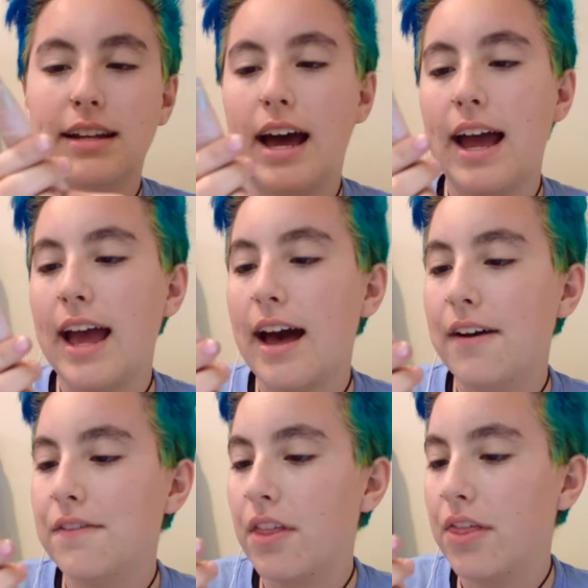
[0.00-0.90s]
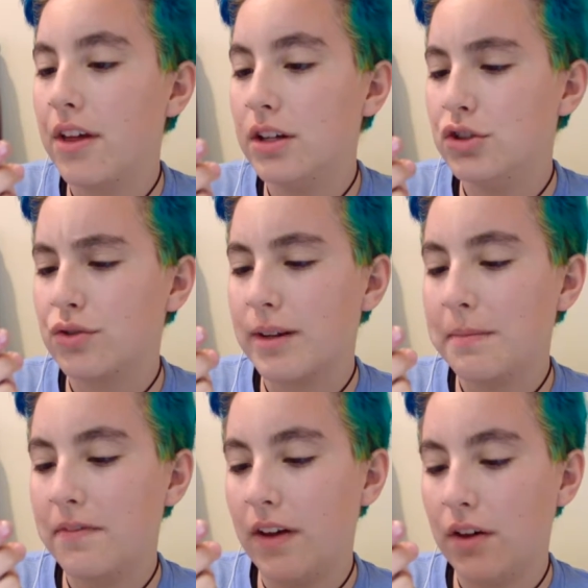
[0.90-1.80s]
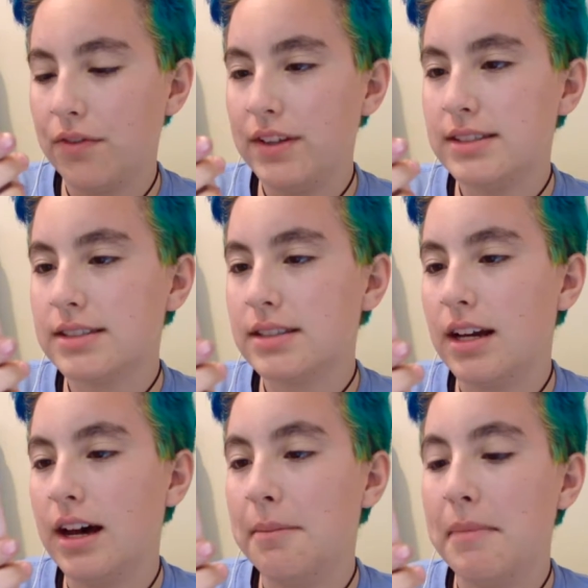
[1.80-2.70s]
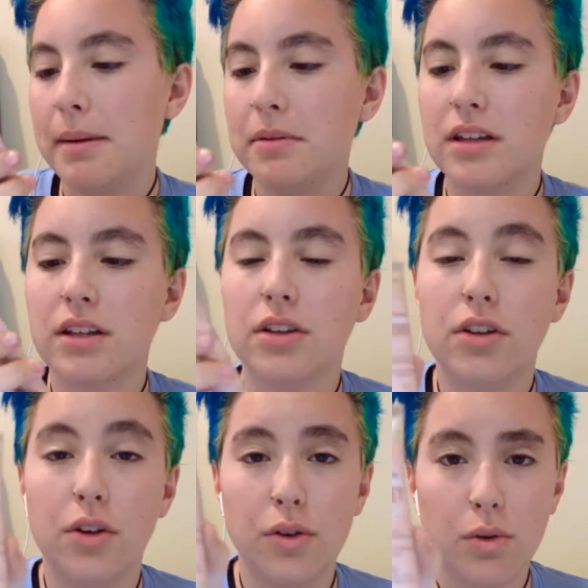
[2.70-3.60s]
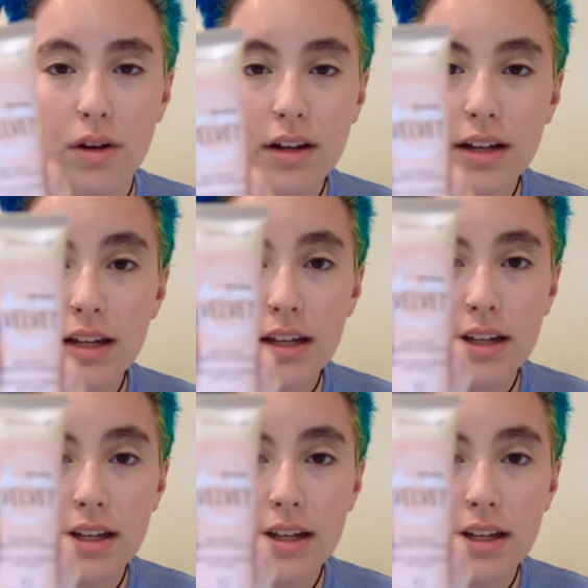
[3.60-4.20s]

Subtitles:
I have the Dream Velvet Maybelline New York